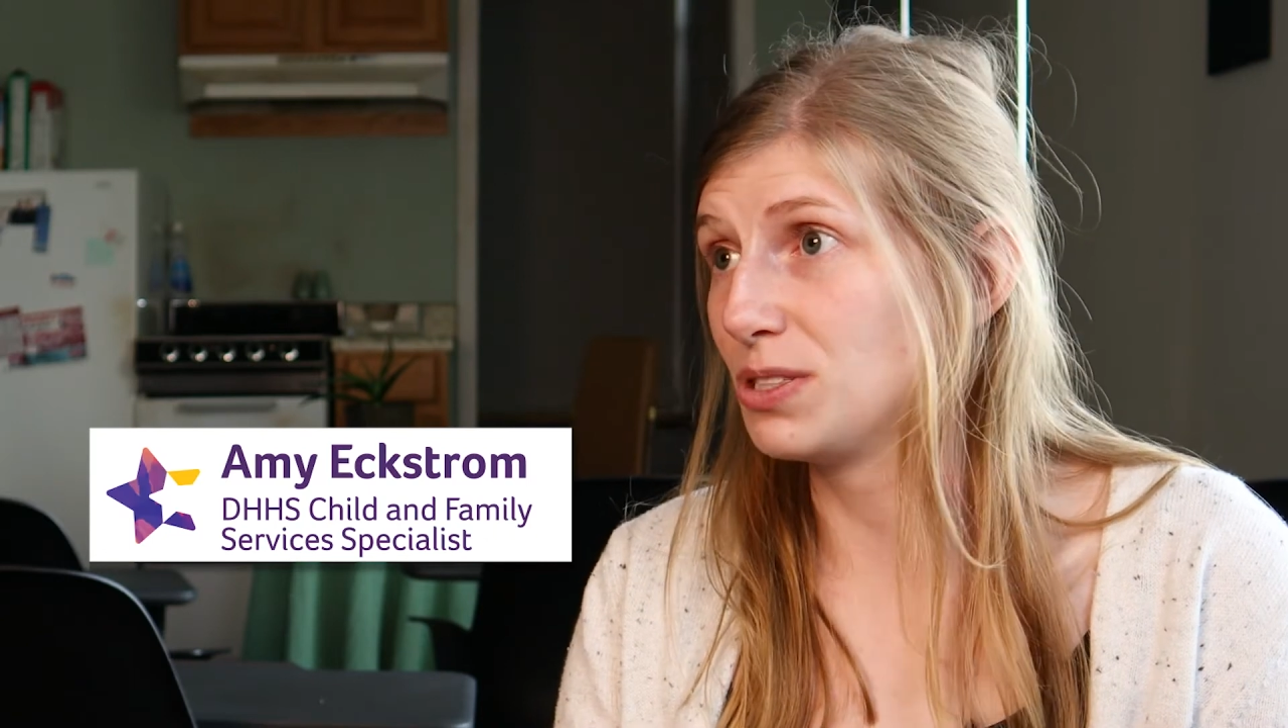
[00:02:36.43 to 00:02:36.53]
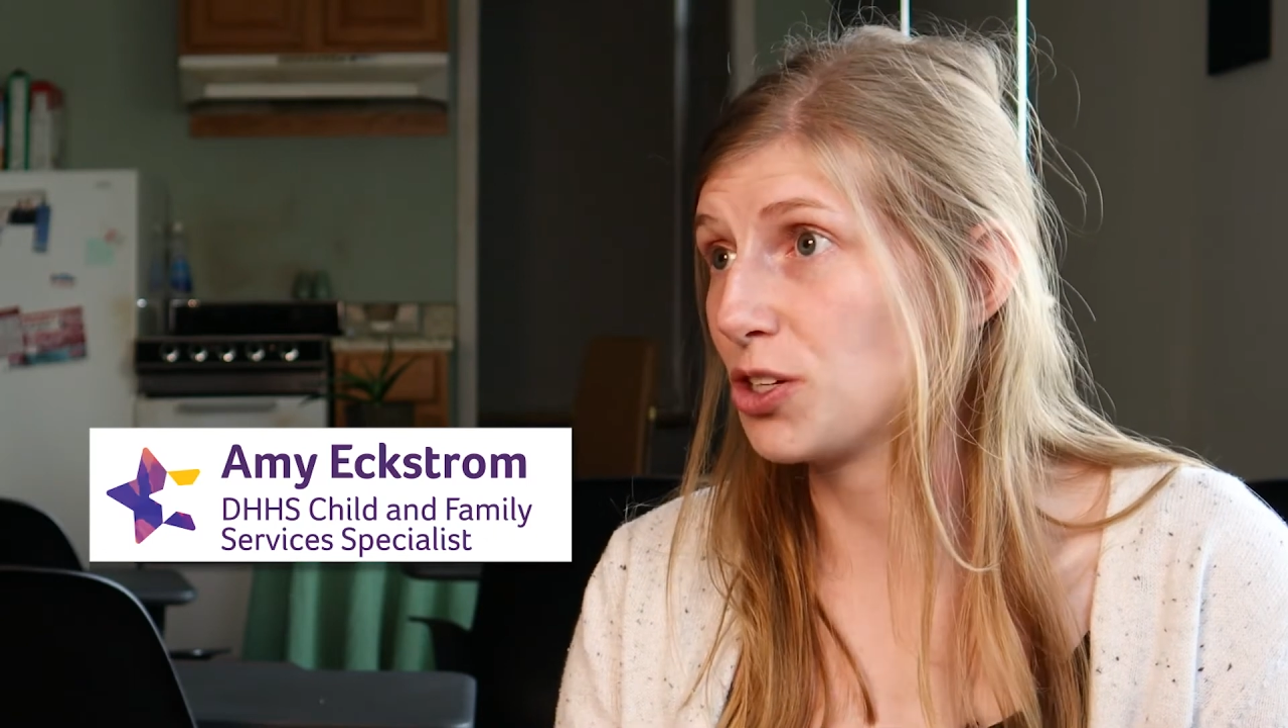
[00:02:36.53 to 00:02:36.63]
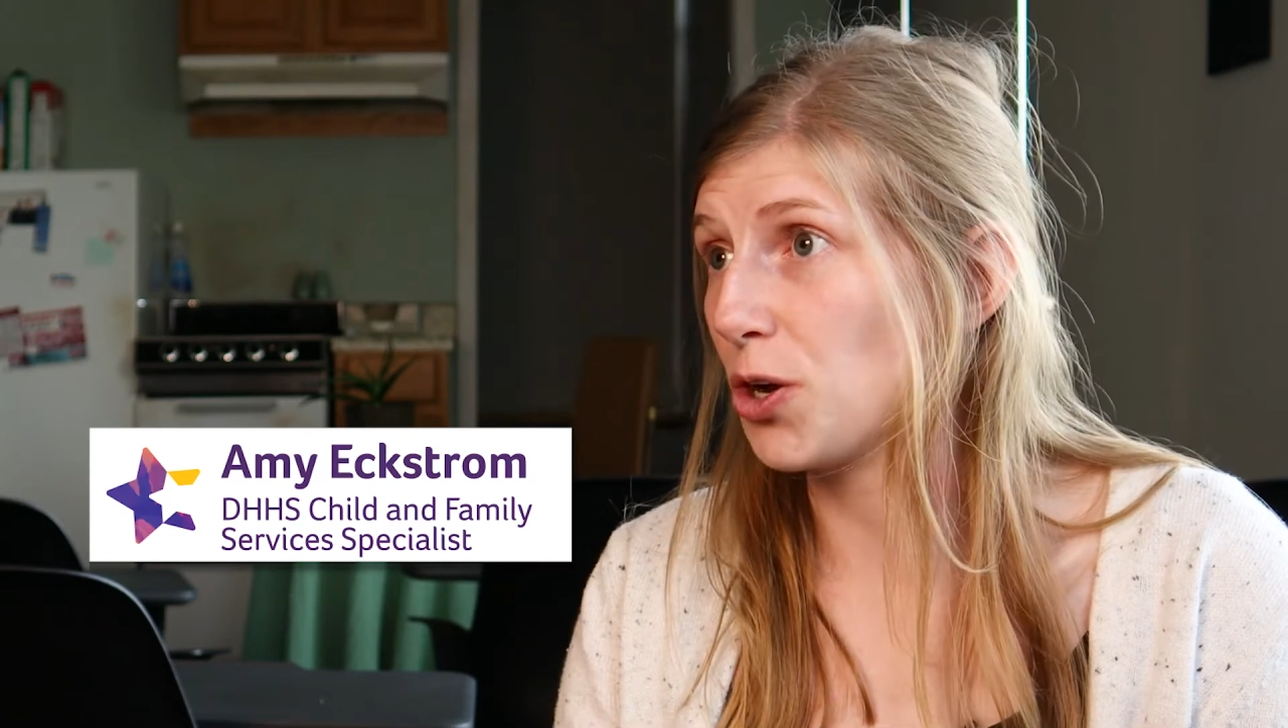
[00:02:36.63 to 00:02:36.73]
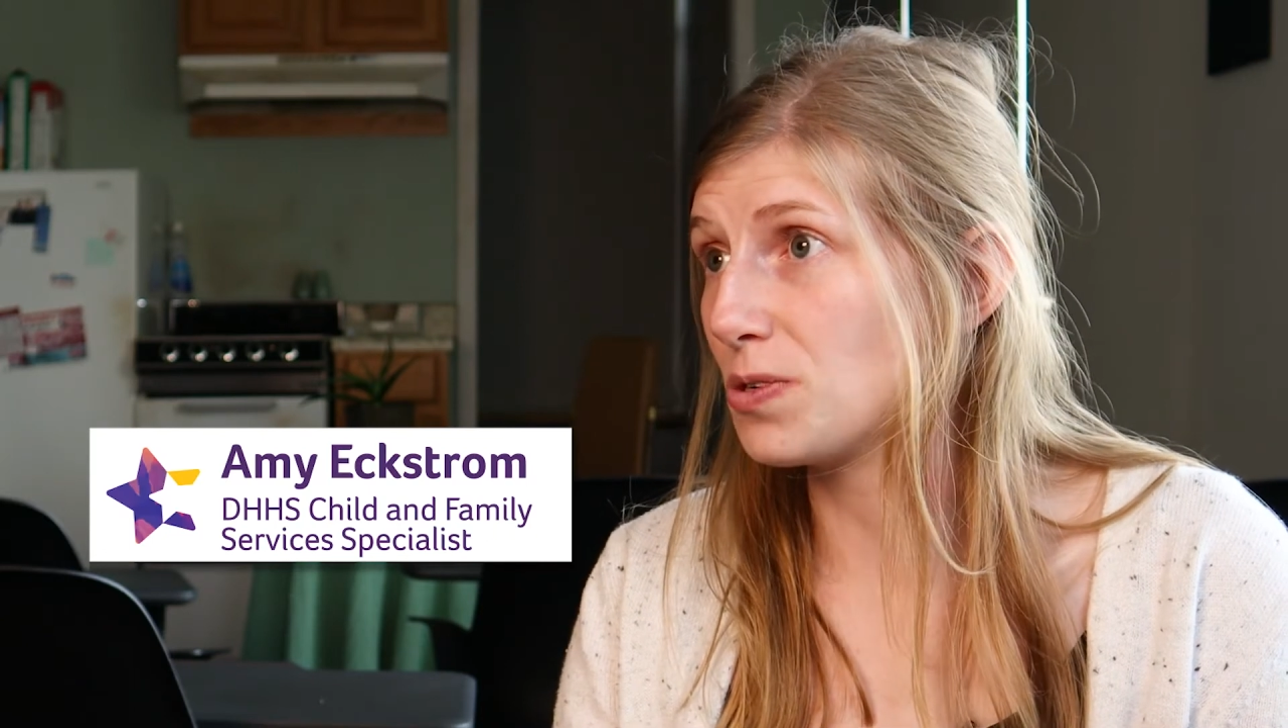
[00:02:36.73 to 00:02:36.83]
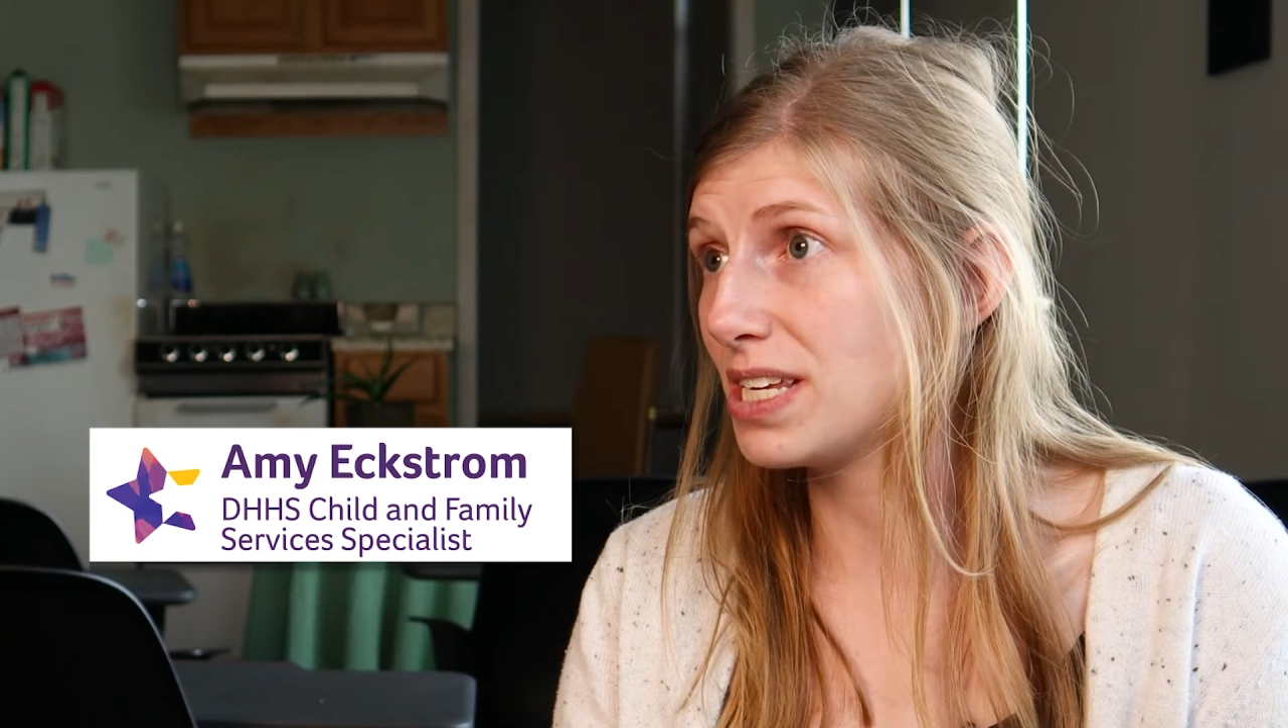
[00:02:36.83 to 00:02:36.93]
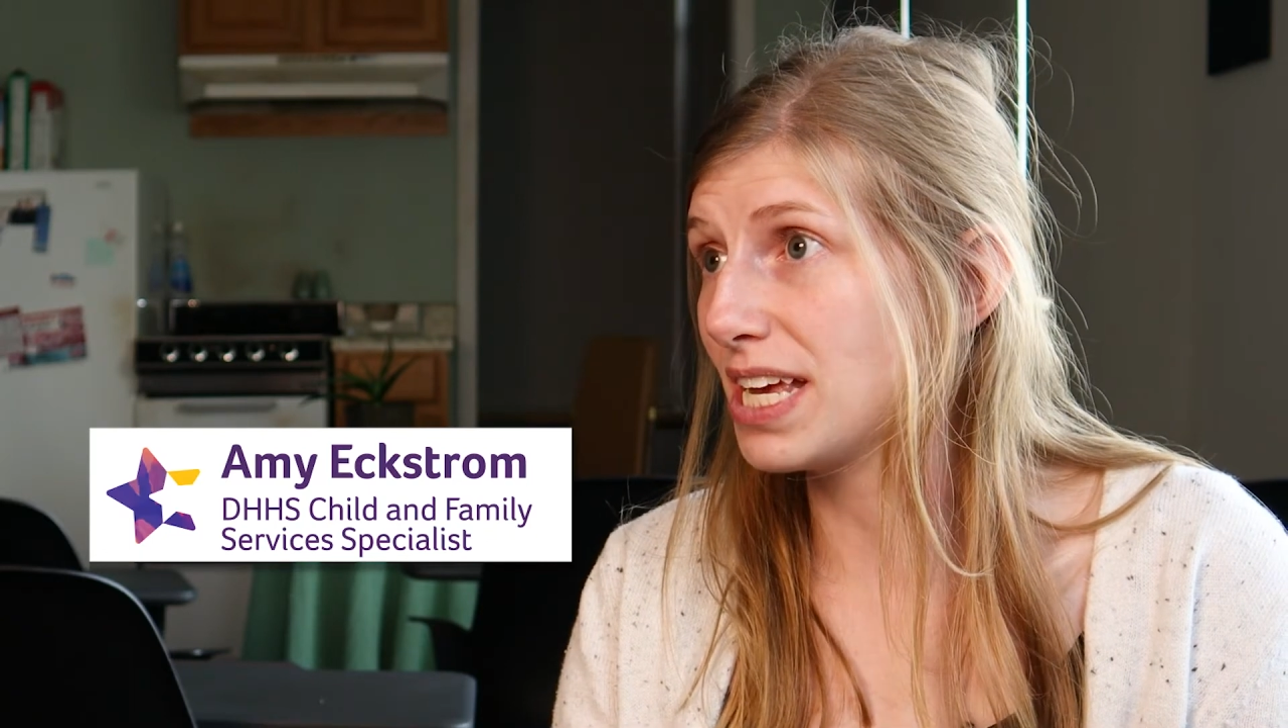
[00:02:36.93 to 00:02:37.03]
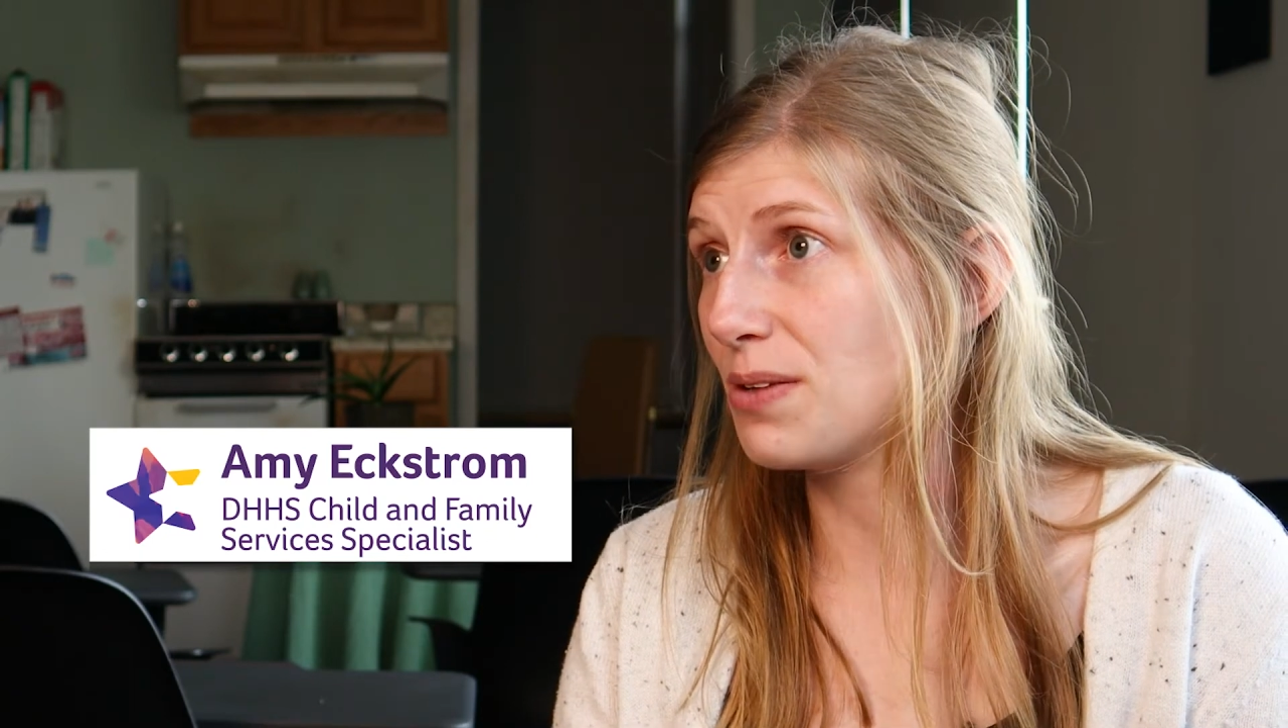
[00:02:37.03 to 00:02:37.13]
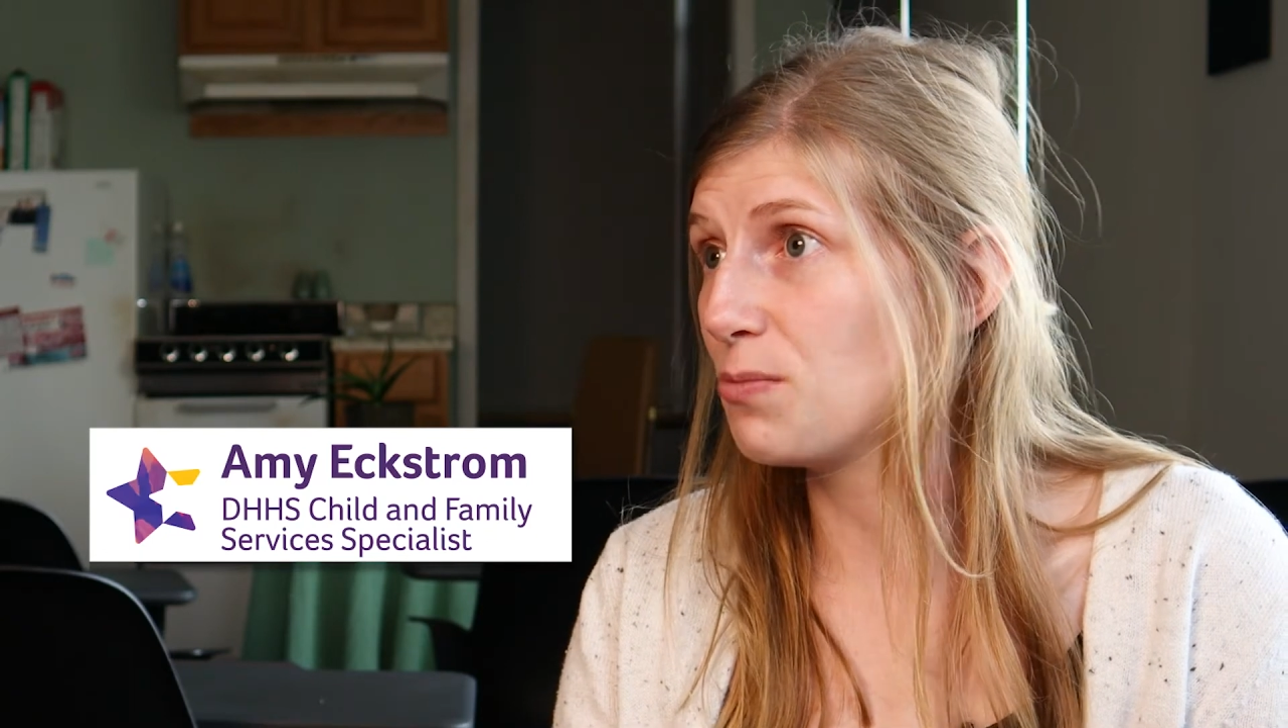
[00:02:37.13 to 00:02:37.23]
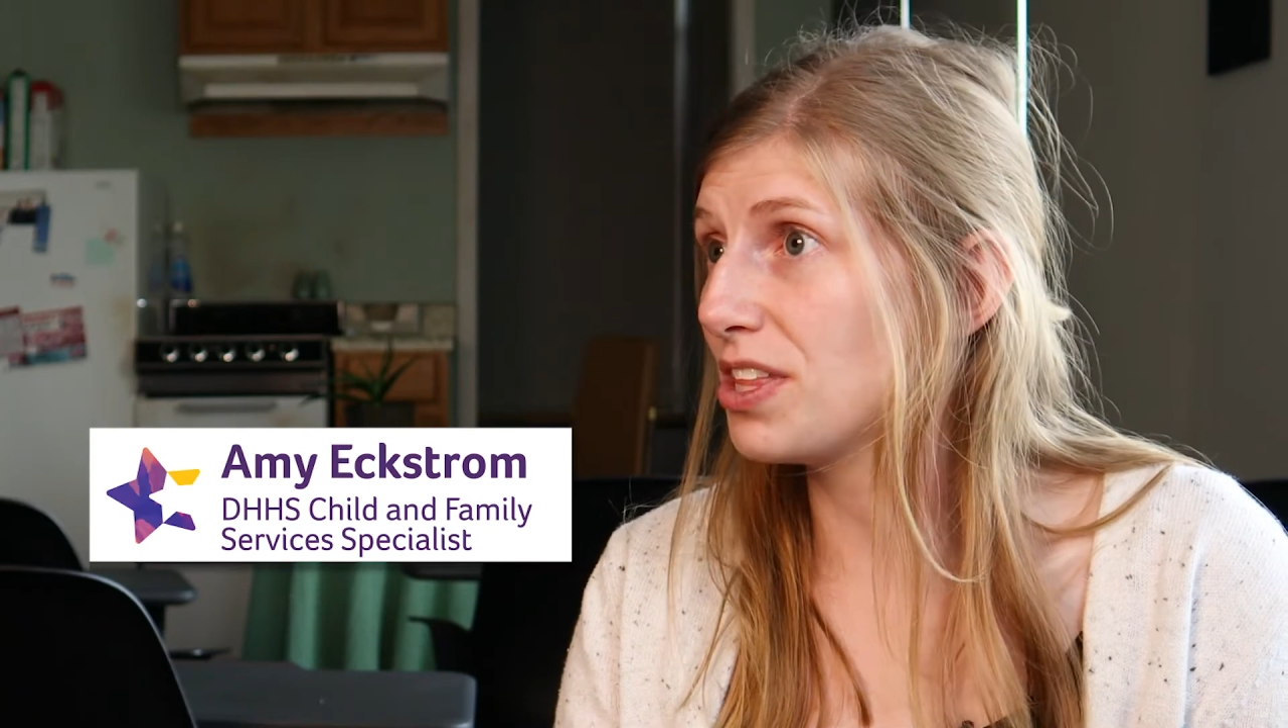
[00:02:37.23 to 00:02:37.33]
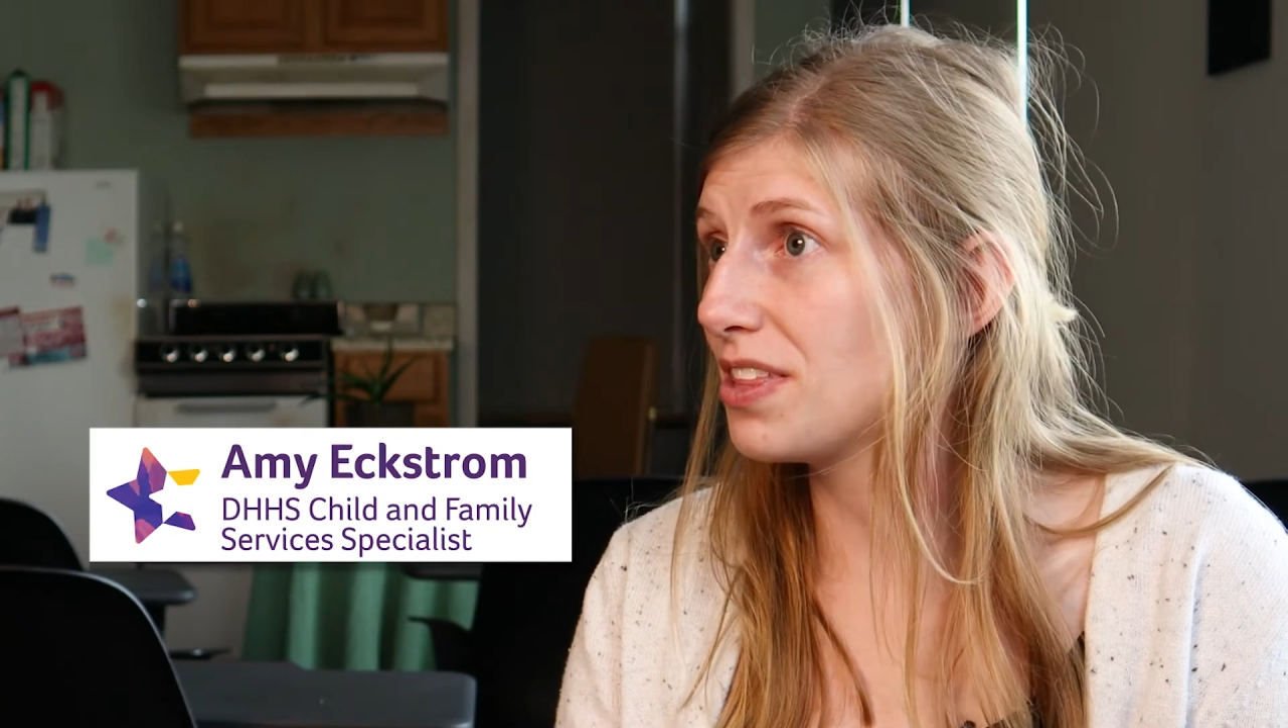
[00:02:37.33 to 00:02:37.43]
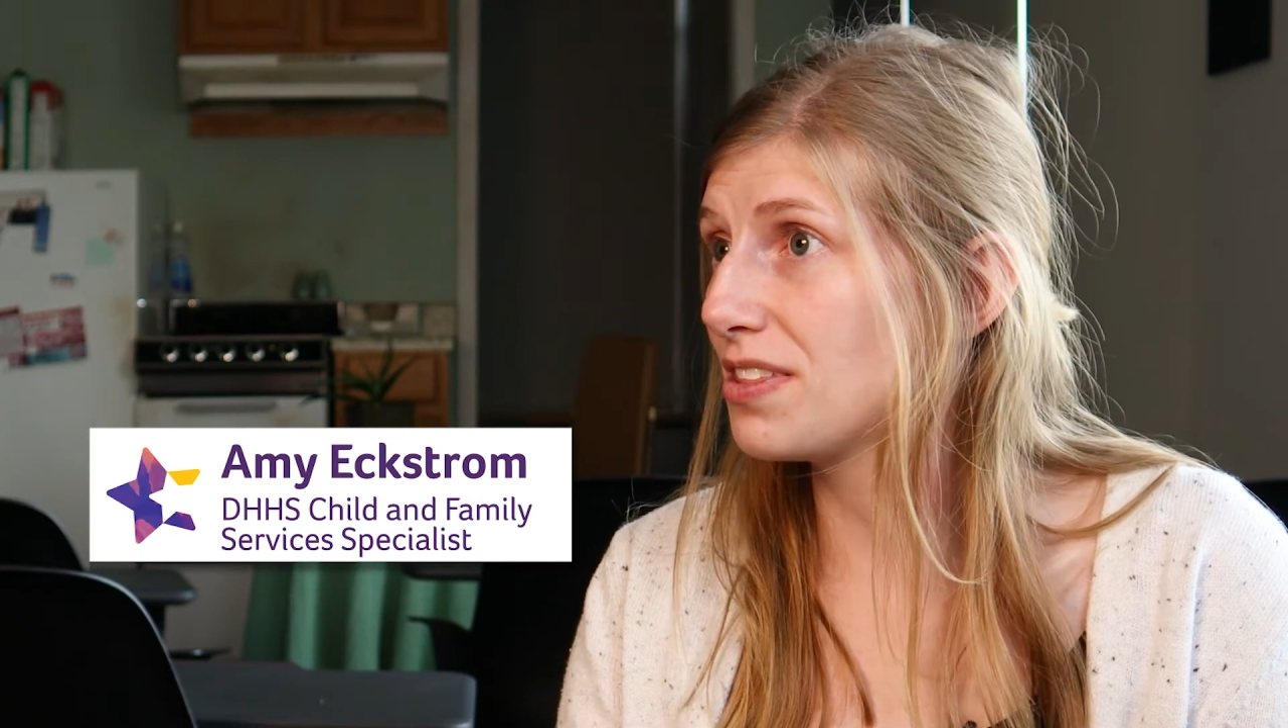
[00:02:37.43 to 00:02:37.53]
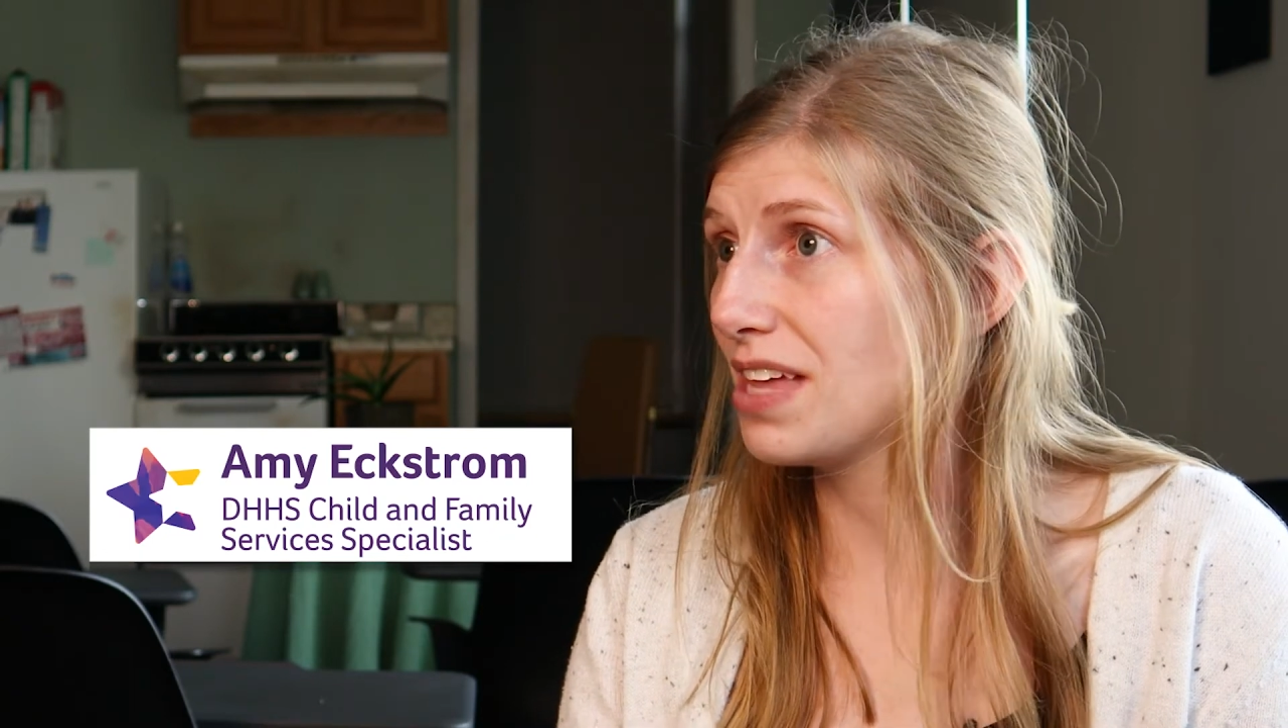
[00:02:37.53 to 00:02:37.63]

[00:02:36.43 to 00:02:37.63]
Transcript: to go to him with